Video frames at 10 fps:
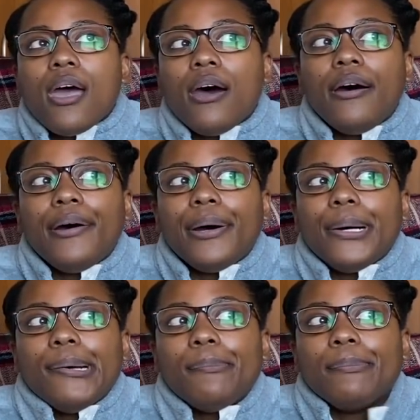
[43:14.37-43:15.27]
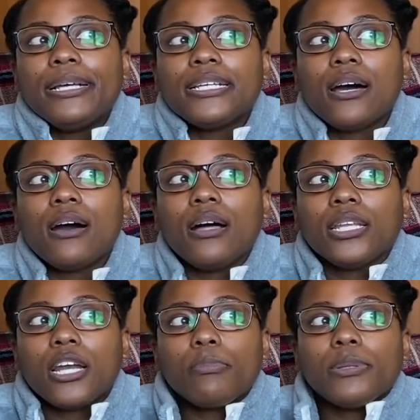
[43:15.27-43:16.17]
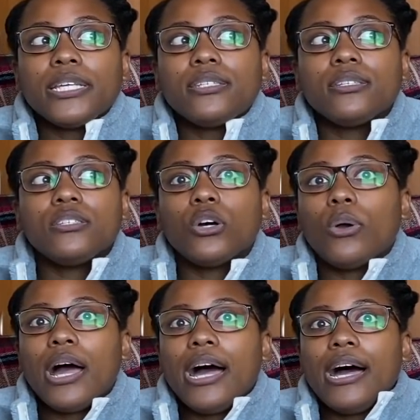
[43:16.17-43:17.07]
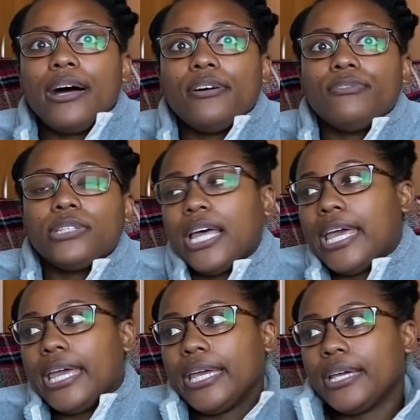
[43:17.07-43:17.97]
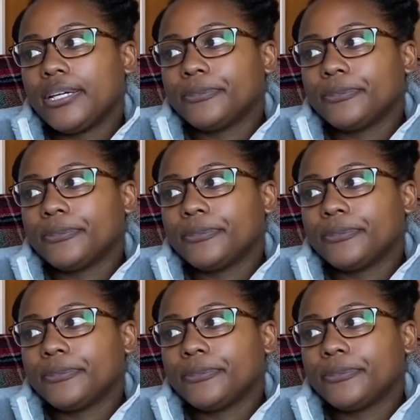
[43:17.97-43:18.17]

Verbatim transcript: Um, a lot of places don't have, like,